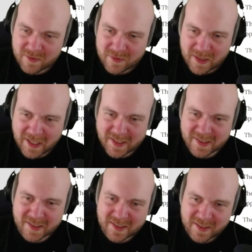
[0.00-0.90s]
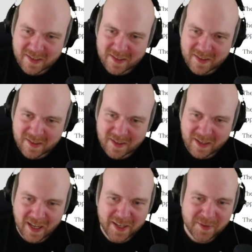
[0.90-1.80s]
That's
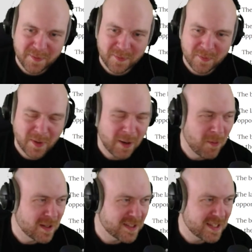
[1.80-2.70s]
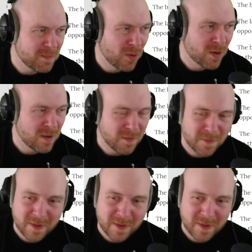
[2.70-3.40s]
kind of what I want to see more of,